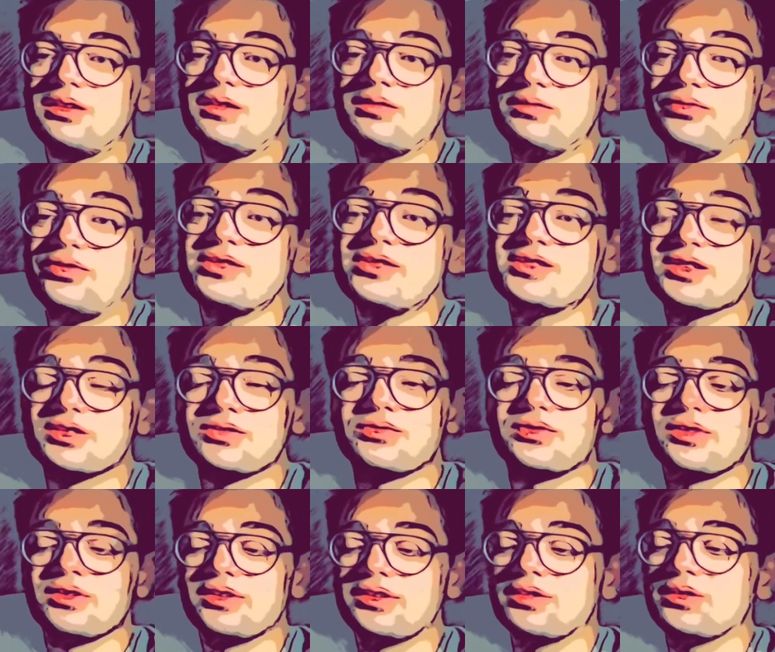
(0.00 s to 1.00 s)
physics
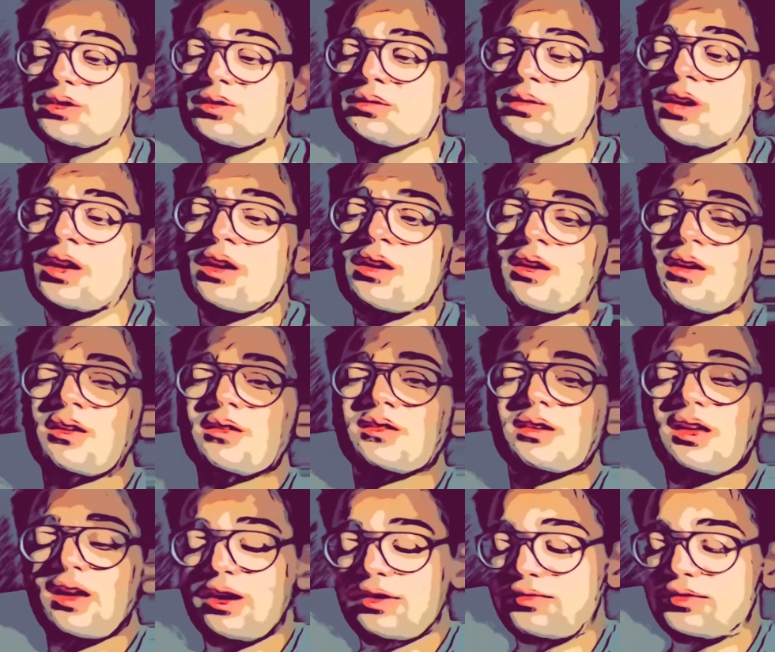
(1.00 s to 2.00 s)
theory, you know.
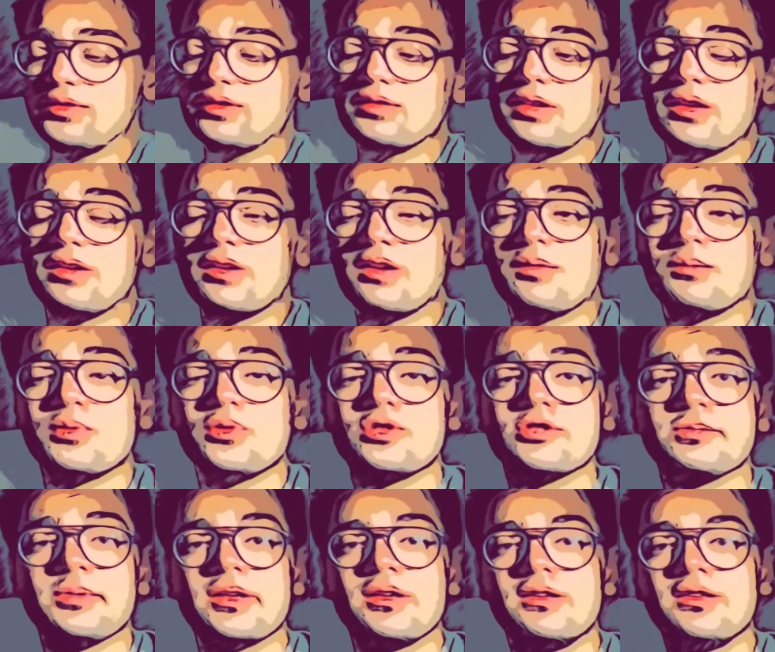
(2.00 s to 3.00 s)
I think there are books
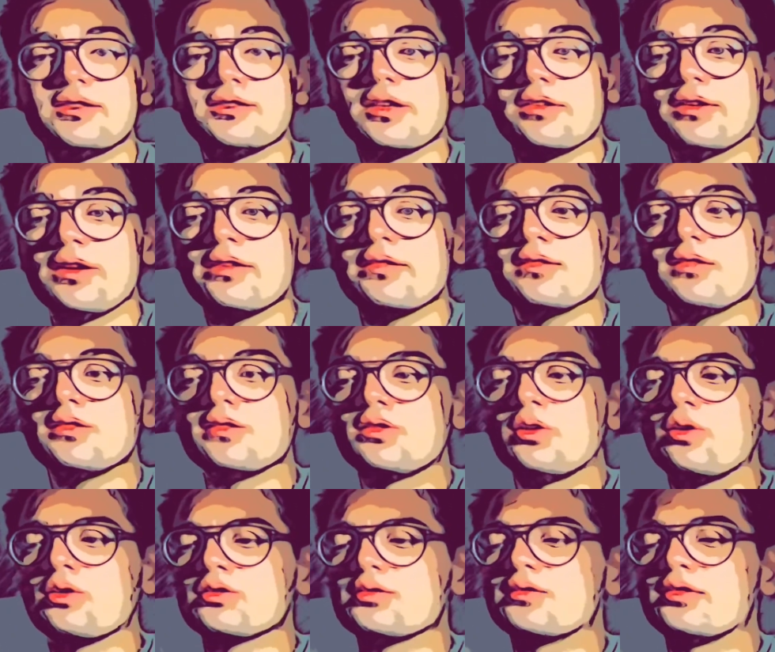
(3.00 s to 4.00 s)
by Lisa Randall
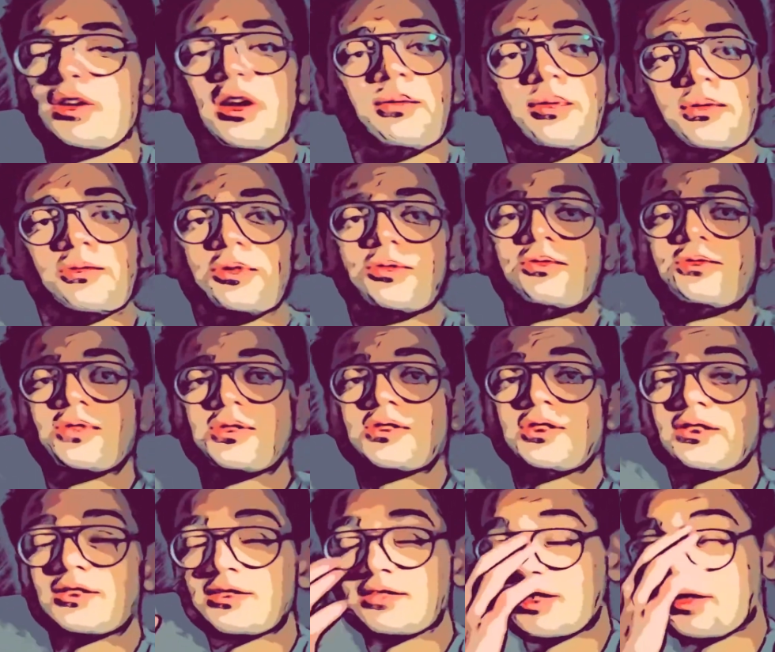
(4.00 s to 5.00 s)
called Trouble with
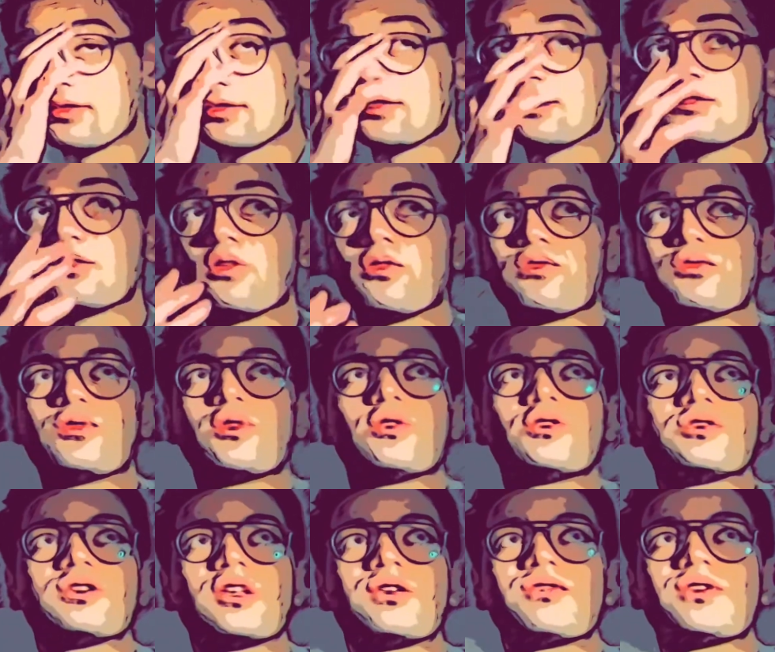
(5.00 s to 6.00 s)
Physics, and of
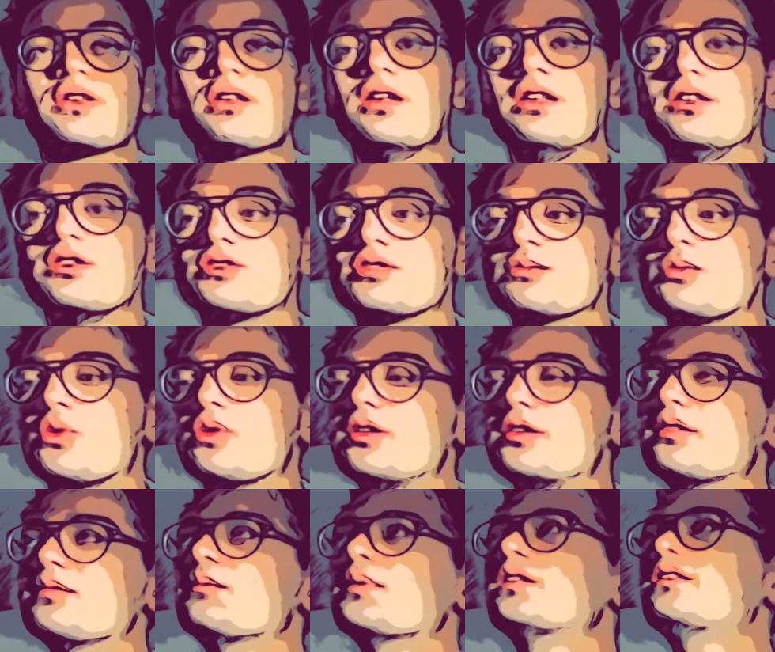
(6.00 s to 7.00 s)
course, I think Lee
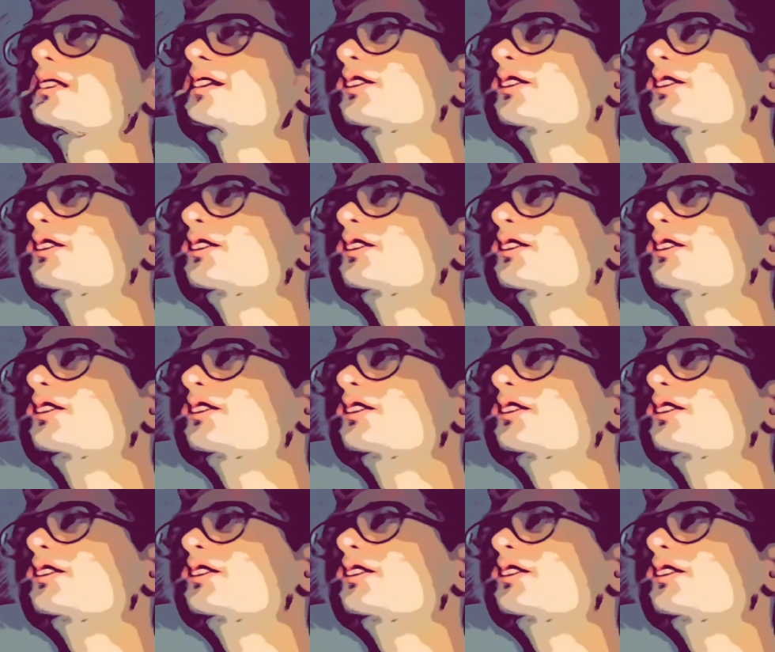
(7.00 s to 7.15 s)
Smolin. But Lee